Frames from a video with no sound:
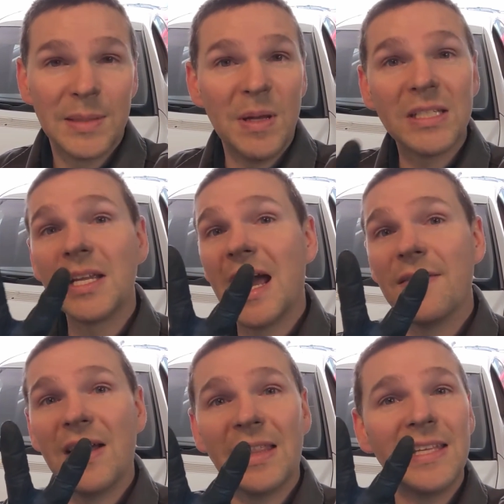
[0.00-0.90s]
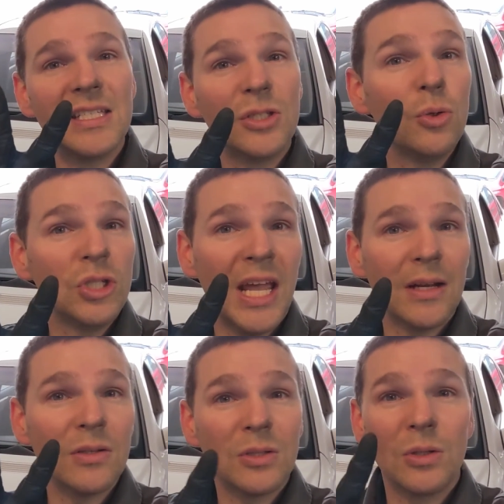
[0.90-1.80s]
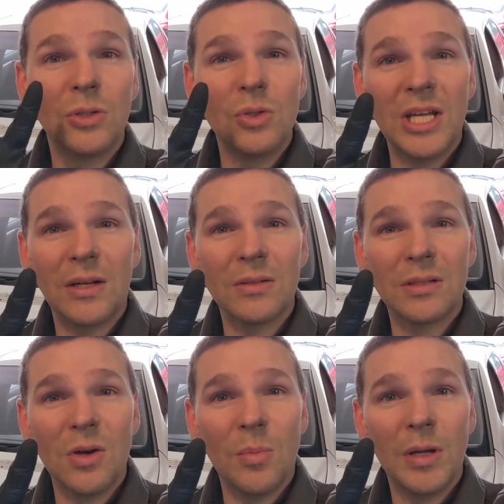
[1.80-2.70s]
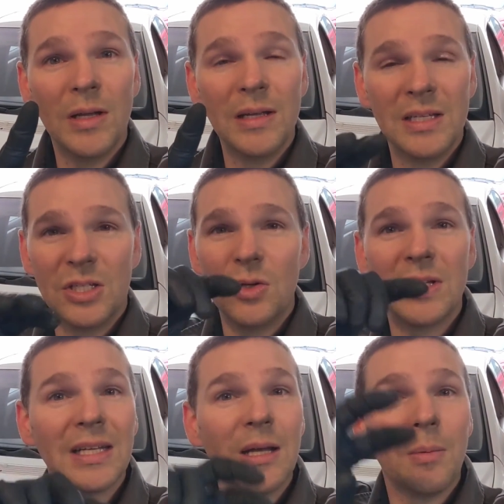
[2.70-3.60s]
It's best to have at least two channels, so a two channel scope so you can